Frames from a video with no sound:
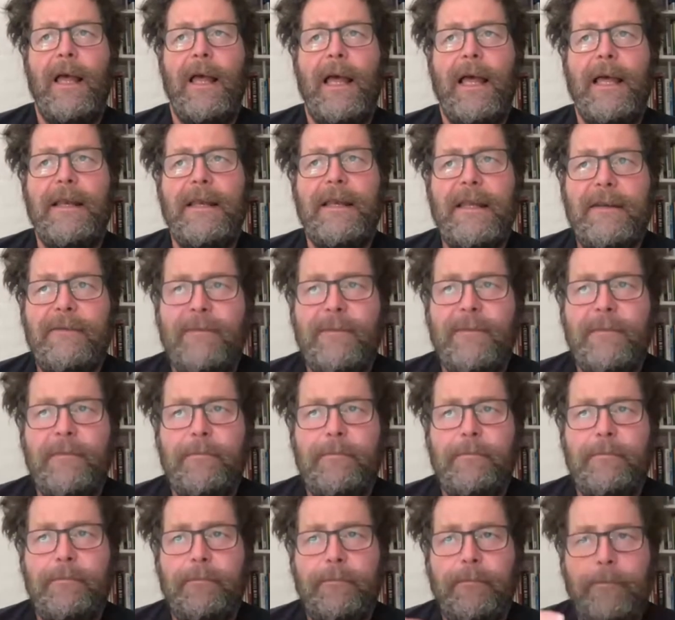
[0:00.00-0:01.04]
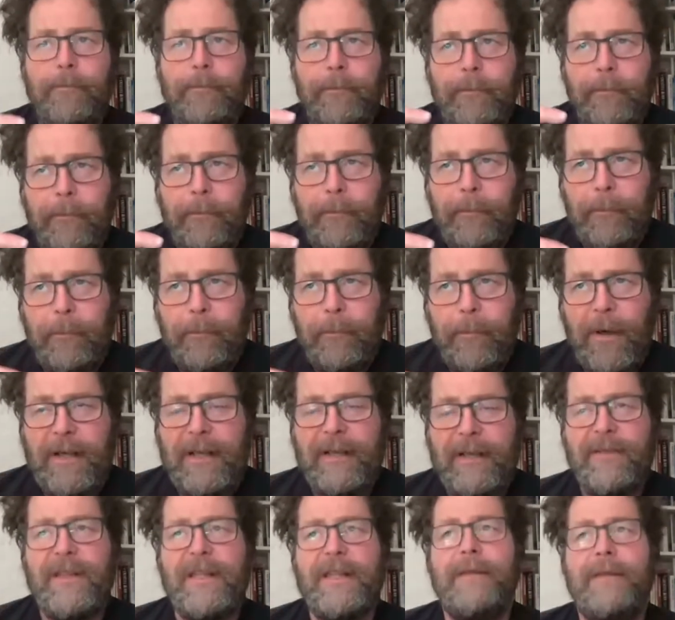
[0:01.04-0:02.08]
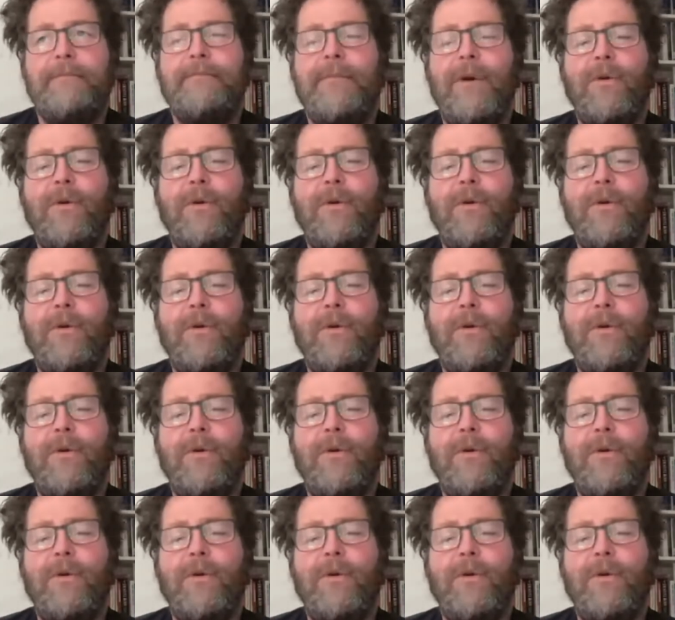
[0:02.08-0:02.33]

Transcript: and he, but i think the